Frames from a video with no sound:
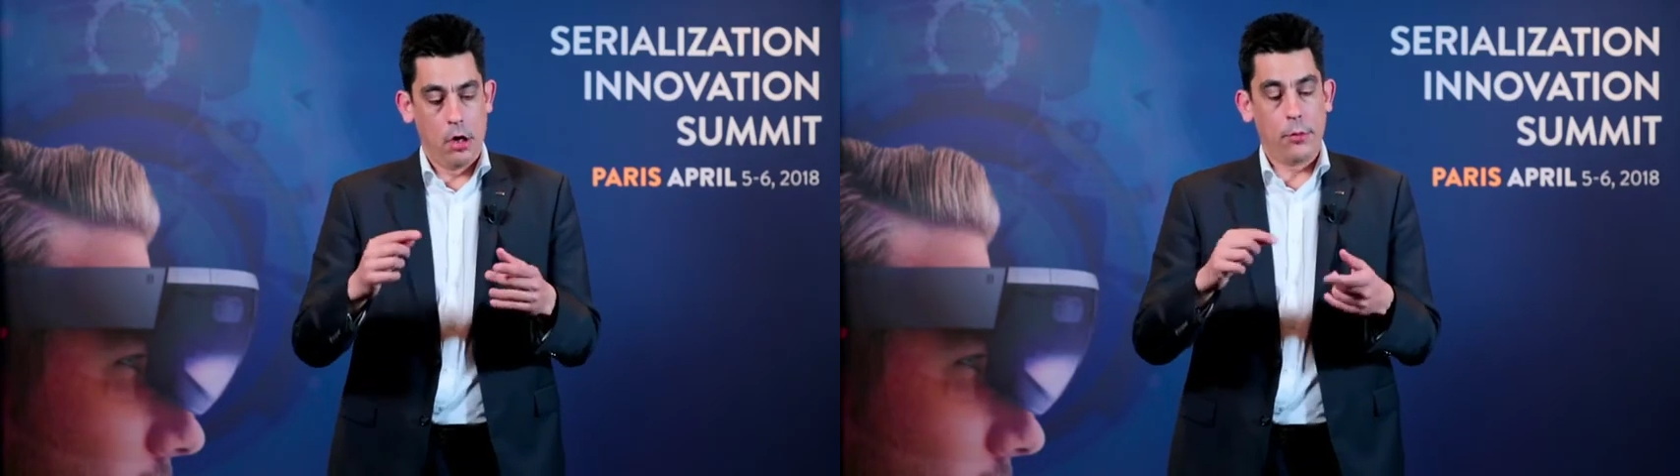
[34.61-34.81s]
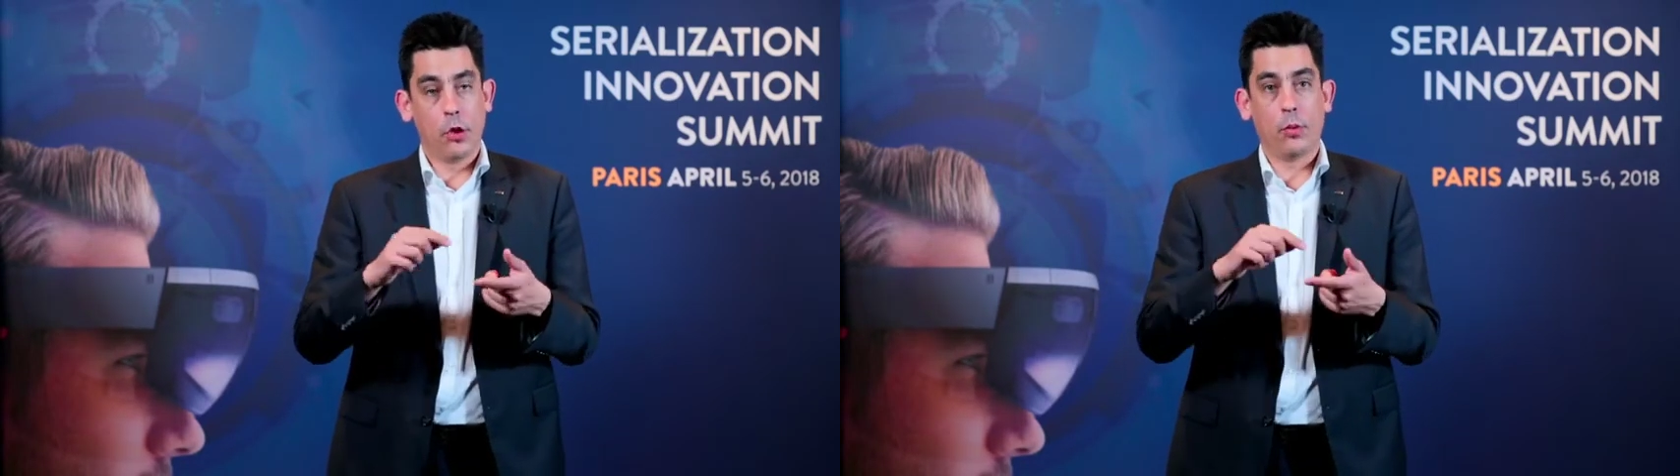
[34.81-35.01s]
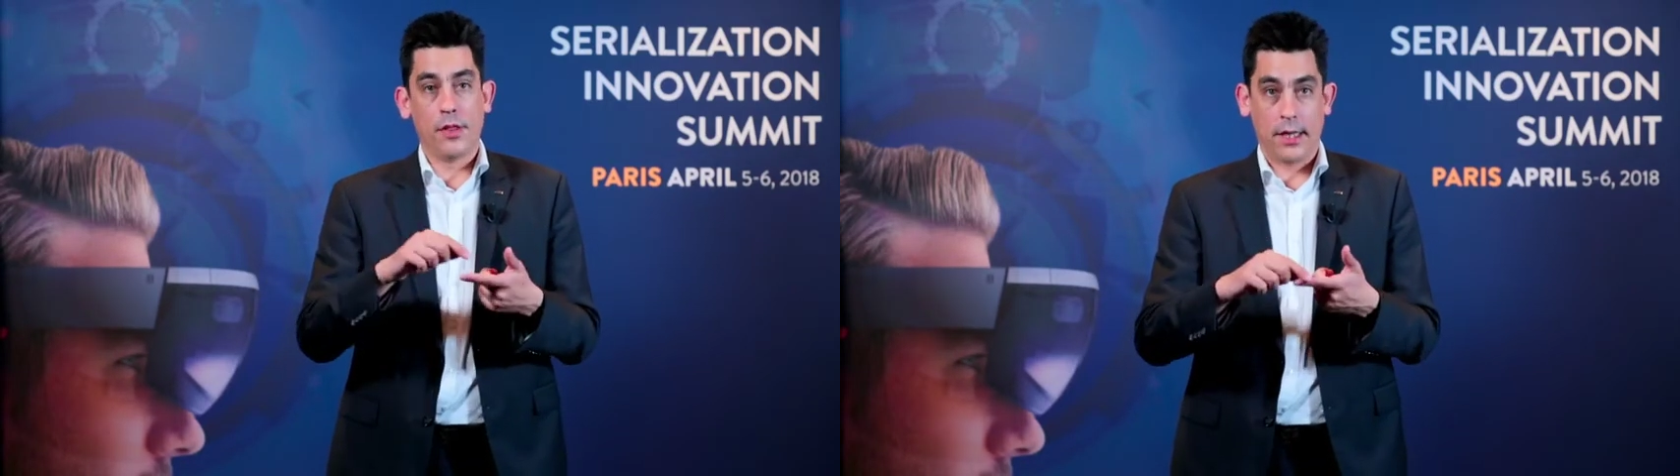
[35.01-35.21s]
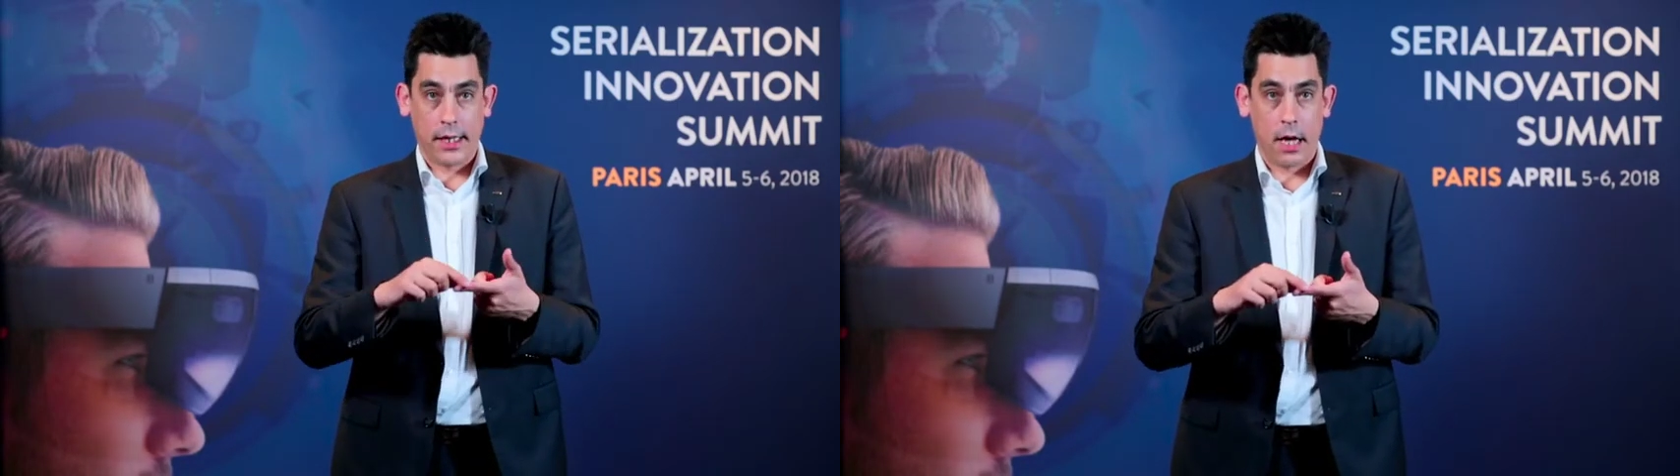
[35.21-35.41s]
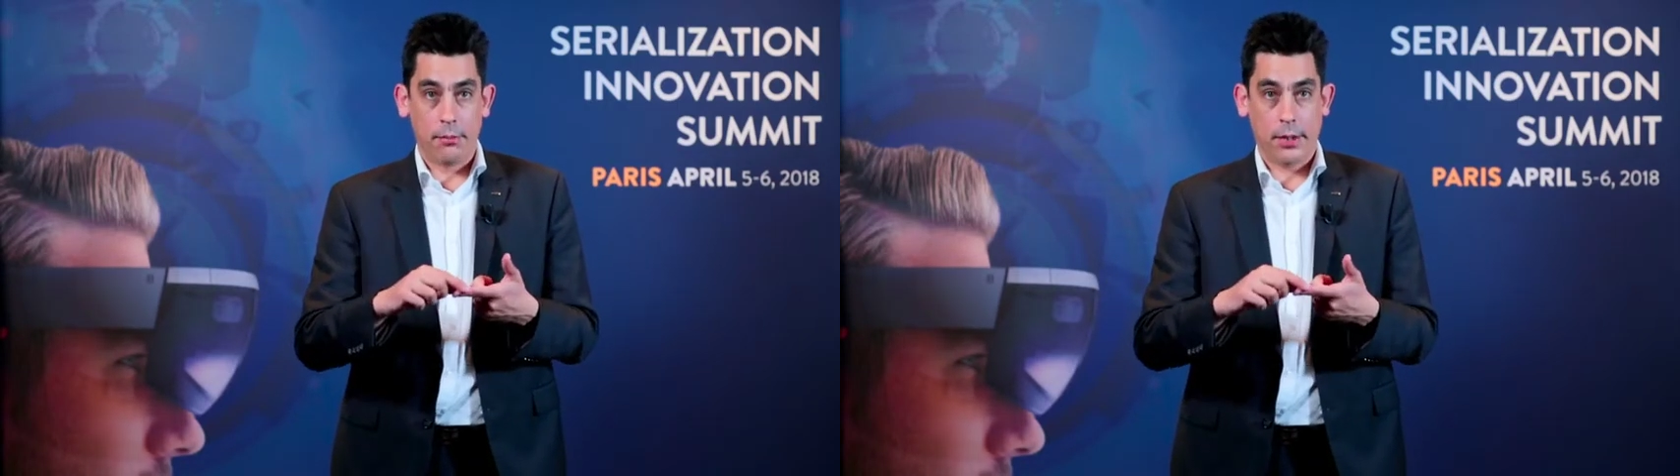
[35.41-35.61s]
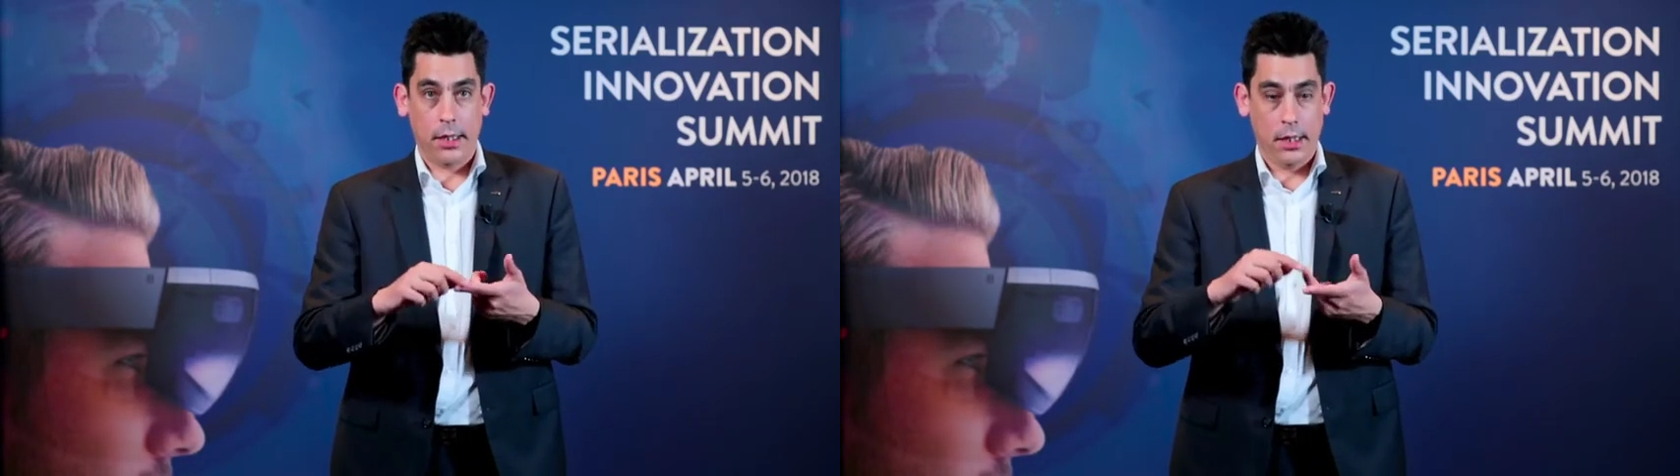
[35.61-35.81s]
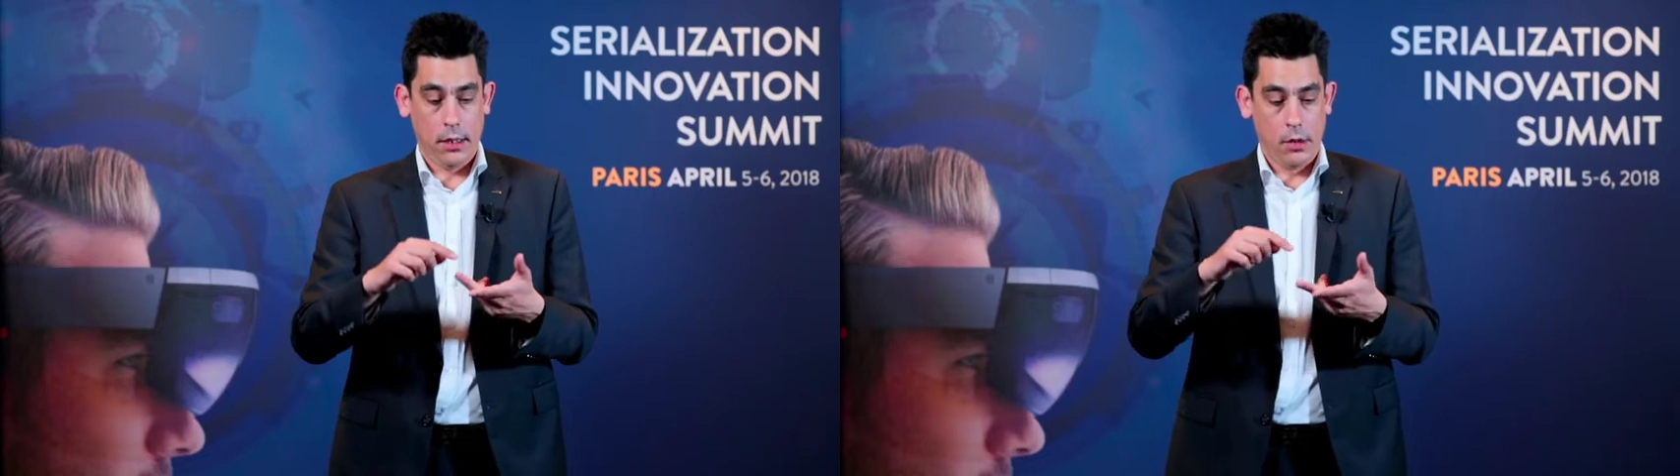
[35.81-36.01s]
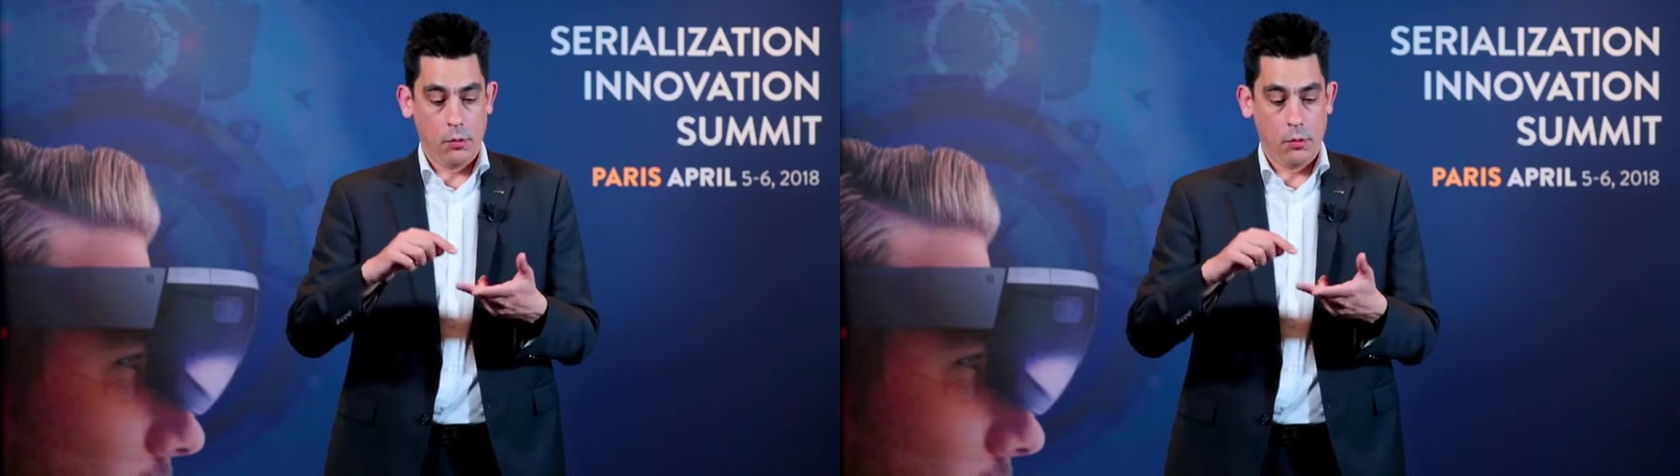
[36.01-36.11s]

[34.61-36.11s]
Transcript: both within a company,